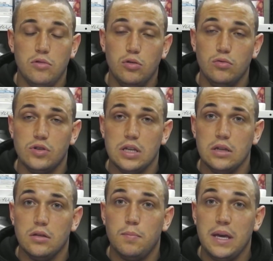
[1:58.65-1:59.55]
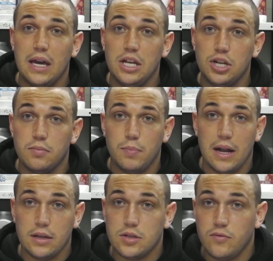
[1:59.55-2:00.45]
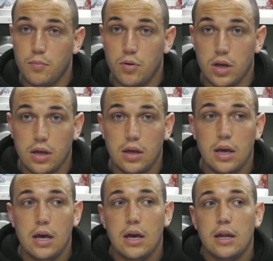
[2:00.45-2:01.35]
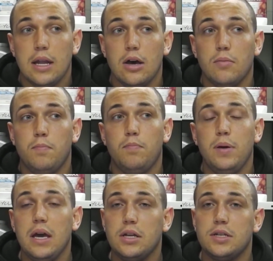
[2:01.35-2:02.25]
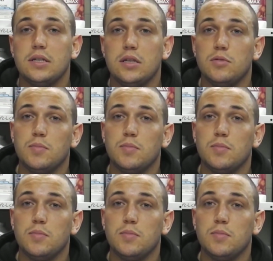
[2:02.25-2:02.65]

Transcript: used in the pH balance of your body. Now, the pH system